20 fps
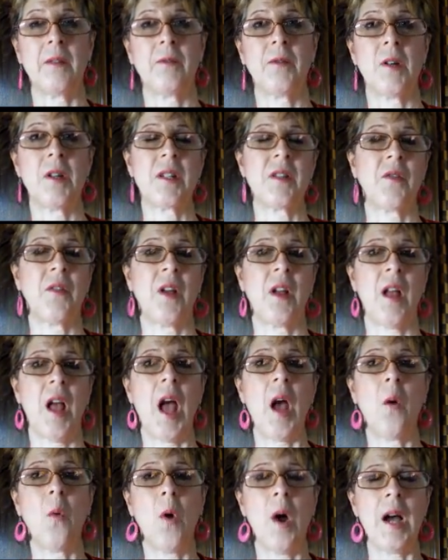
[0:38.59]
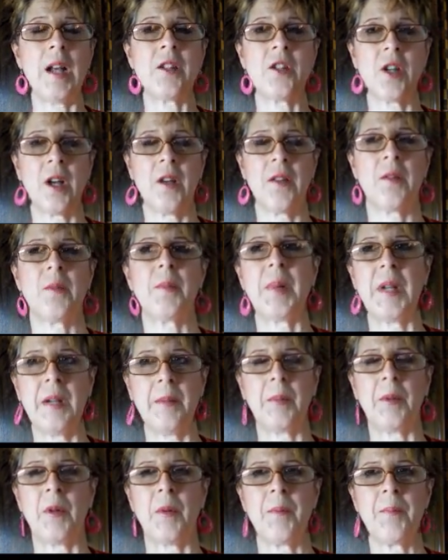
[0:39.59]
first of all, I watch other
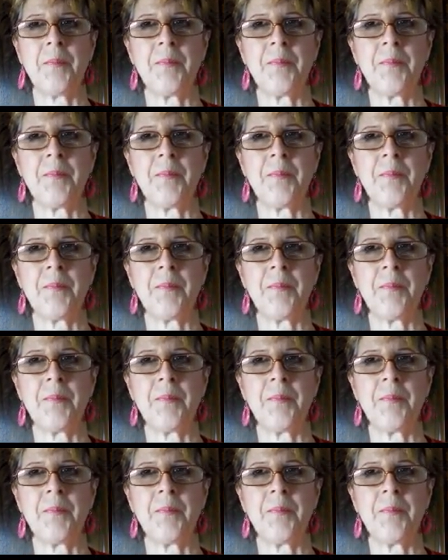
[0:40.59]
people